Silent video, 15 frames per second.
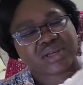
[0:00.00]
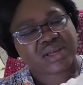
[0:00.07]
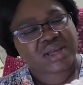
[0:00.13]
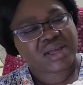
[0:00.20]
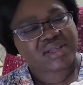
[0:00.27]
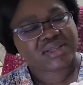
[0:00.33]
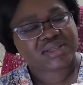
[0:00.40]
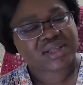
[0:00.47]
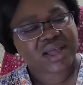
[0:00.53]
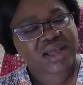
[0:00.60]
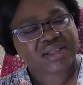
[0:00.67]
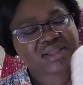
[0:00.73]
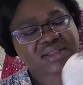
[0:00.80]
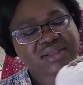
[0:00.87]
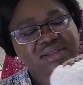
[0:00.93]
It's not
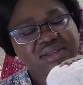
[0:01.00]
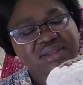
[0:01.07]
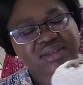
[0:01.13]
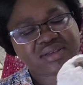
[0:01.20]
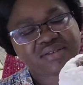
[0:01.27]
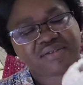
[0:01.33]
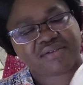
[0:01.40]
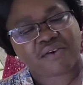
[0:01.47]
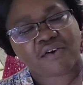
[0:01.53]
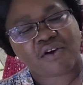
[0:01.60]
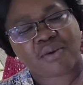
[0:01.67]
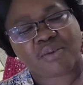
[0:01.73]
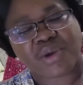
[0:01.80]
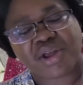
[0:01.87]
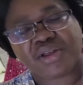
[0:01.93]

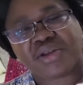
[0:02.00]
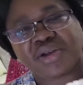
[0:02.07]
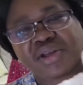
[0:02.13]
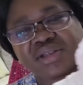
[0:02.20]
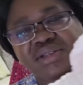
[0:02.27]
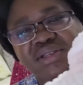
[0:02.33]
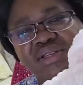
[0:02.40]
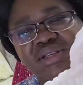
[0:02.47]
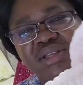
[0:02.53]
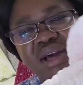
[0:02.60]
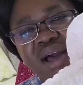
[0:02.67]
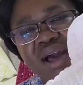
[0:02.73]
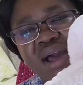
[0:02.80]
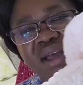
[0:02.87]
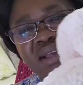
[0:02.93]
form where you can see the
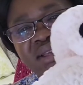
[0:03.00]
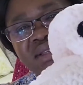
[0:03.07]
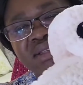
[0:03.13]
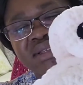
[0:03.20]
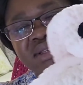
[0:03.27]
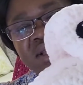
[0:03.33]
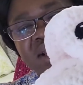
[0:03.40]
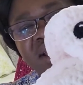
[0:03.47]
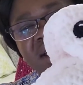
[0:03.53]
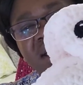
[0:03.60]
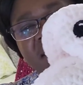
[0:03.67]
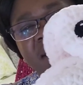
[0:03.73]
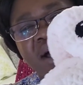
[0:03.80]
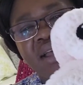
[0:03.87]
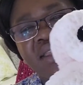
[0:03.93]
eyes. I